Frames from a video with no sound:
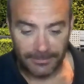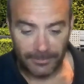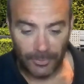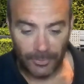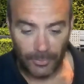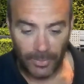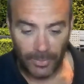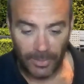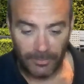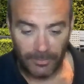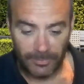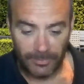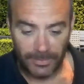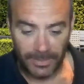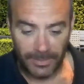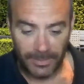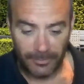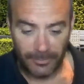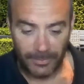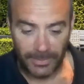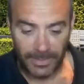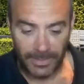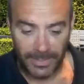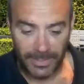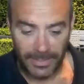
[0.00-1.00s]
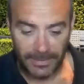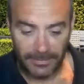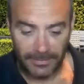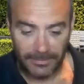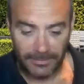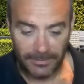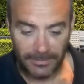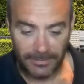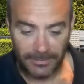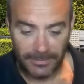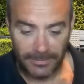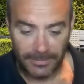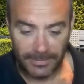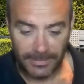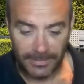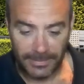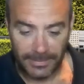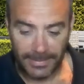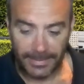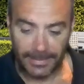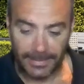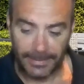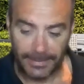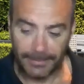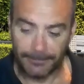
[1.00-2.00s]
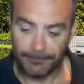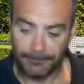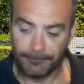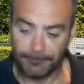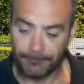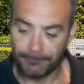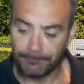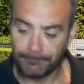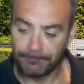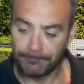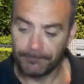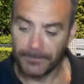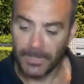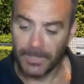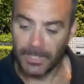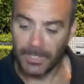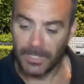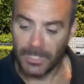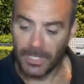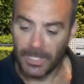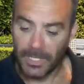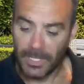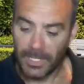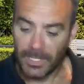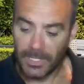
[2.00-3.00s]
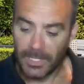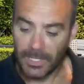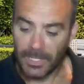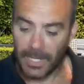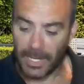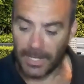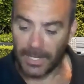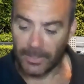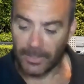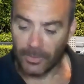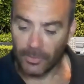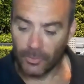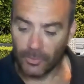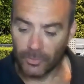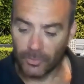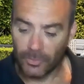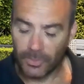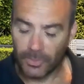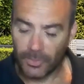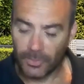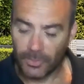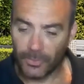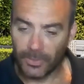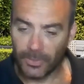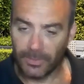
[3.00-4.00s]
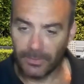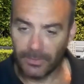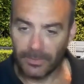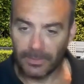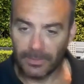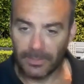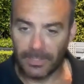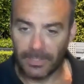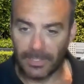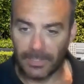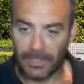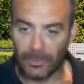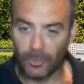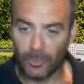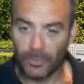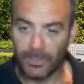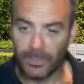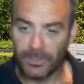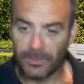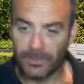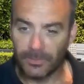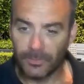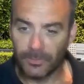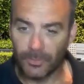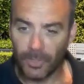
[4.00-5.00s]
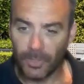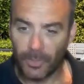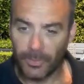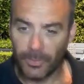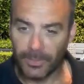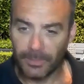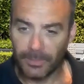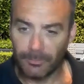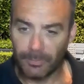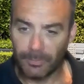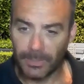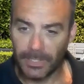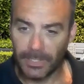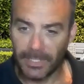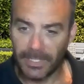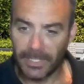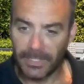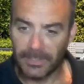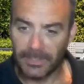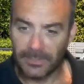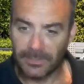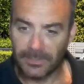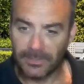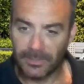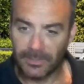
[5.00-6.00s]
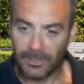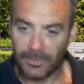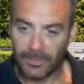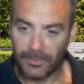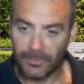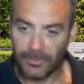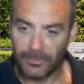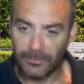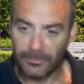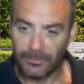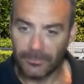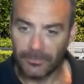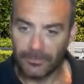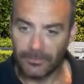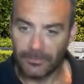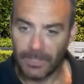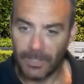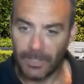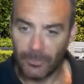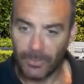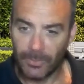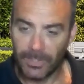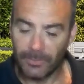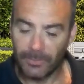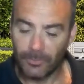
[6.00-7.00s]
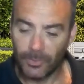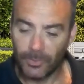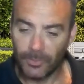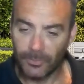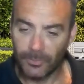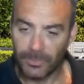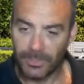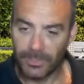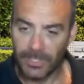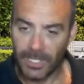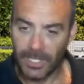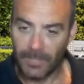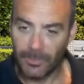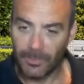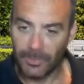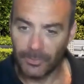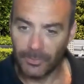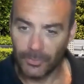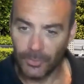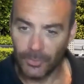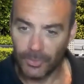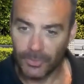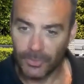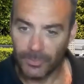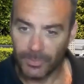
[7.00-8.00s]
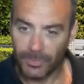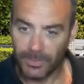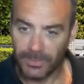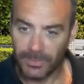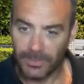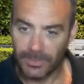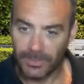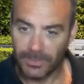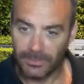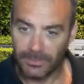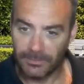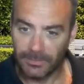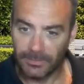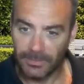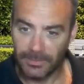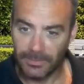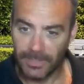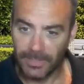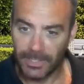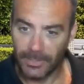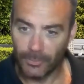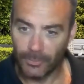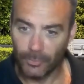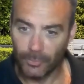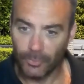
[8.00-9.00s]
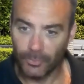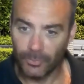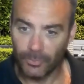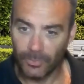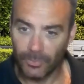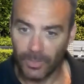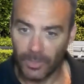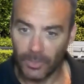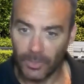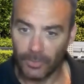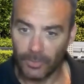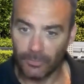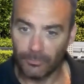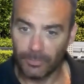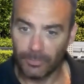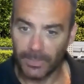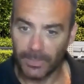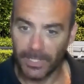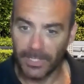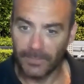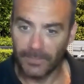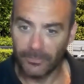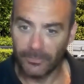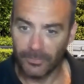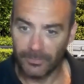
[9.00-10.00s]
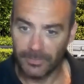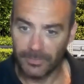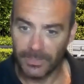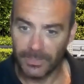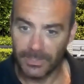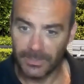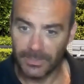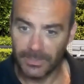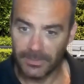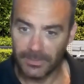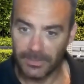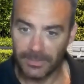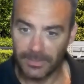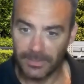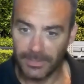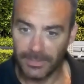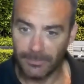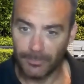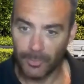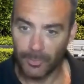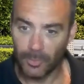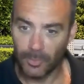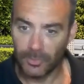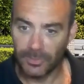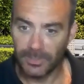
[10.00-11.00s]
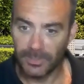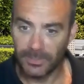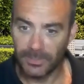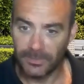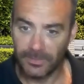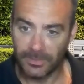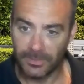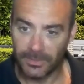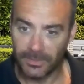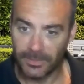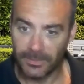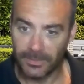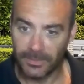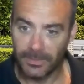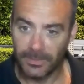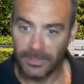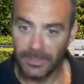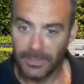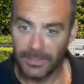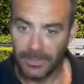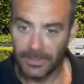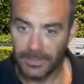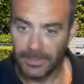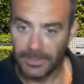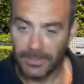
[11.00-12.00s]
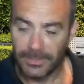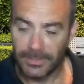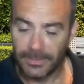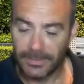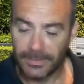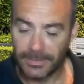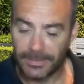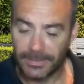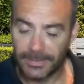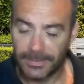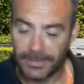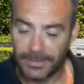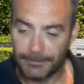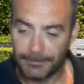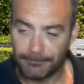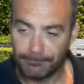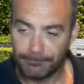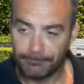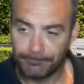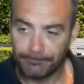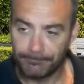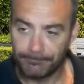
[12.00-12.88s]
who helped you out with that. And you can also look into growing your plants. So we work with Chartwell Nurseries, and they grew a lot of plants from 6-inch pots into I